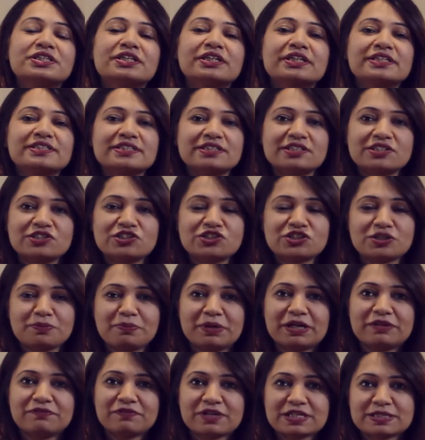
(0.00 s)
Market
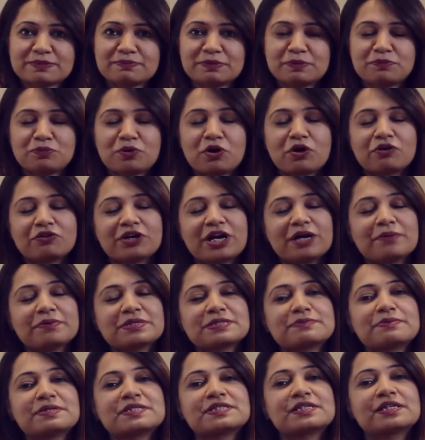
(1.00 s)
citizenship by investment program
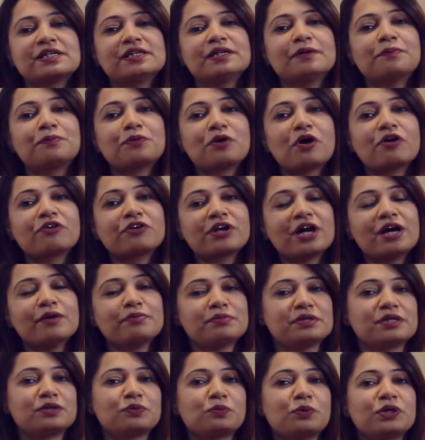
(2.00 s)
is basically a
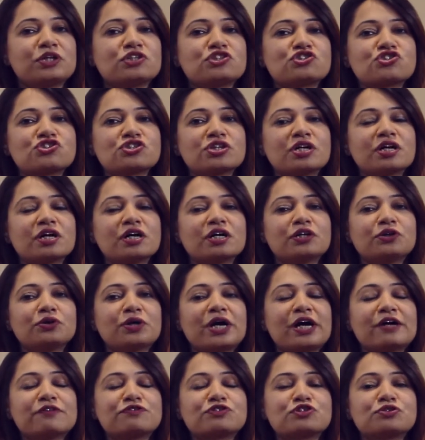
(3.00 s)
program in which uh, you
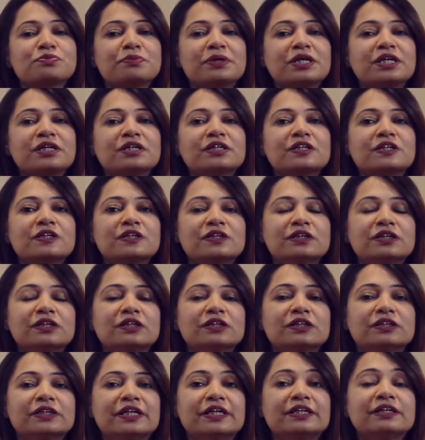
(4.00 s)
have to make
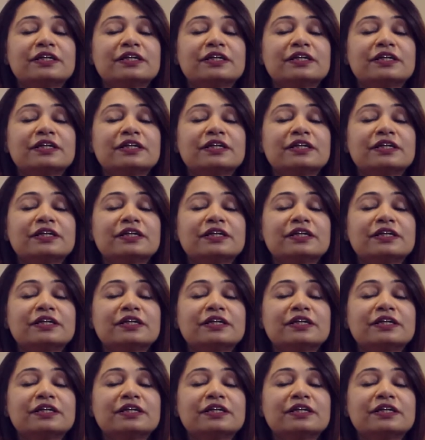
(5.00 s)
uh, an